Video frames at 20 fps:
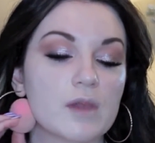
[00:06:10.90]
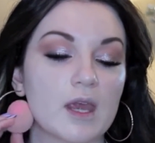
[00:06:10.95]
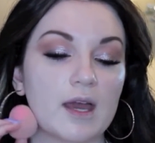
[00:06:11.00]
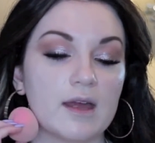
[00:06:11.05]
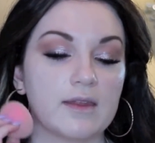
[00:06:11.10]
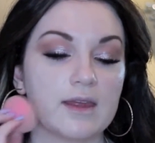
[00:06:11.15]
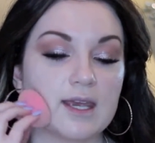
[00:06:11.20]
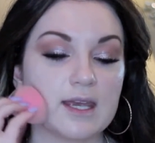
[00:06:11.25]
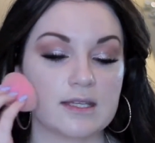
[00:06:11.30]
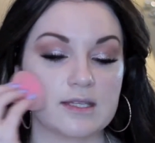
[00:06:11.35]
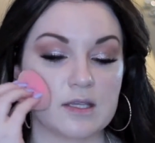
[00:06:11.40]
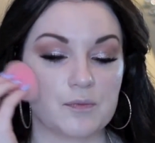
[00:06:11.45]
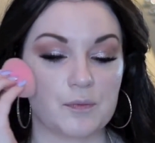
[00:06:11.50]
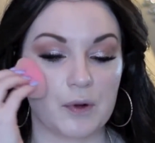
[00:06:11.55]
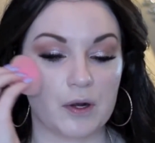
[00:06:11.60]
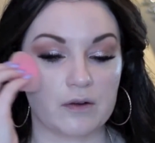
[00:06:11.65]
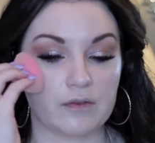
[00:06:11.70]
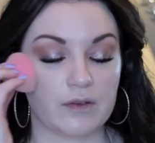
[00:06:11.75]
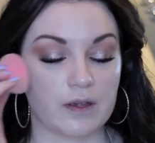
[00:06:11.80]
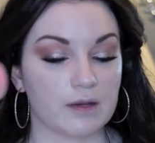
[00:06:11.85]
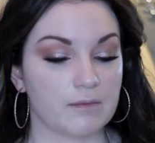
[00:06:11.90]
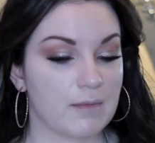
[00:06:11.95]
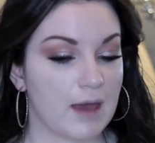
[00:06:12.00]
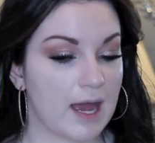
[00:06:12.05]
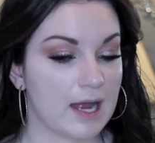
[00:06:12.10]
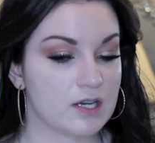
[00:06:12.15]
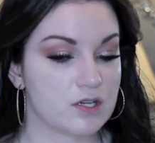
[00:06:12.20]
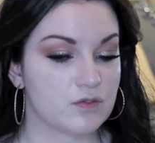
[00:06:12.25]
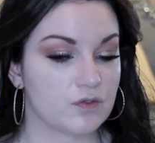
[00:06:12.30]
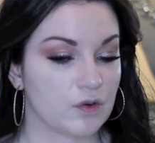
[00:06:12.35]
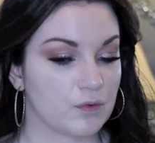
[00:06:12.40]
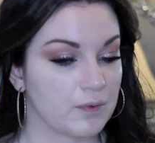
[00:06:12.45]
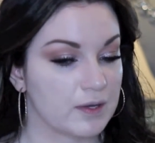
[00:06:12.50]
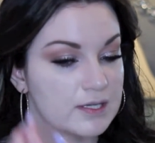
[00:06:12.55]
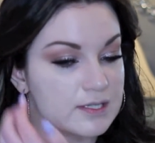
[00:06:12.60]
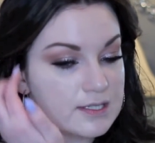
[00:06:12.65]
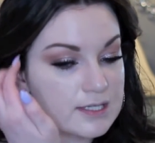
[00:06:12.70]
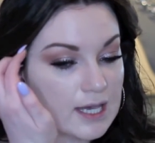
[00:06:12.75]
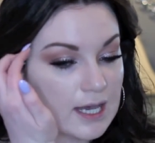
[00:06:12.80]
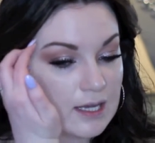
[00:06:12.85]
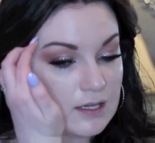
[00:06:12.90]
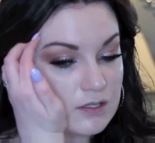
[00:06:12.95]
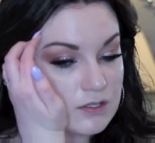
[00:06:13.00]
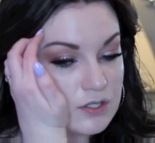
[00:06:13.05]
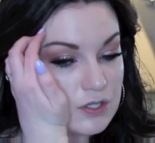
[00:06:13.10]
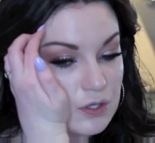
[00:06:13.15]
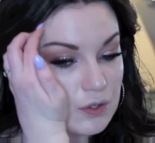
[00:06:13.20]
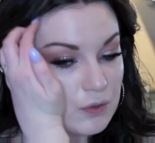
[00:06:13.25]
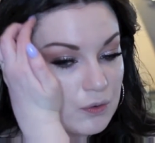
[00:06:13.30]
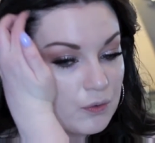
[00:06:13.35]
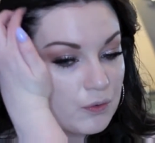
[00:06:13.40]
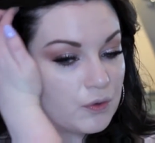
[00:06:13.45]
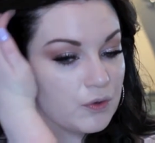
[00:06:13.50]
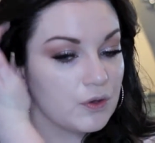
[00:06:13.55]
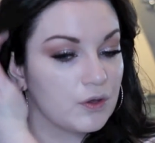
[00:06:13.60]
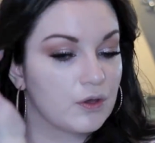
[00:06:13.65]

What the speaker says: I think it's a perfect match for my skin too.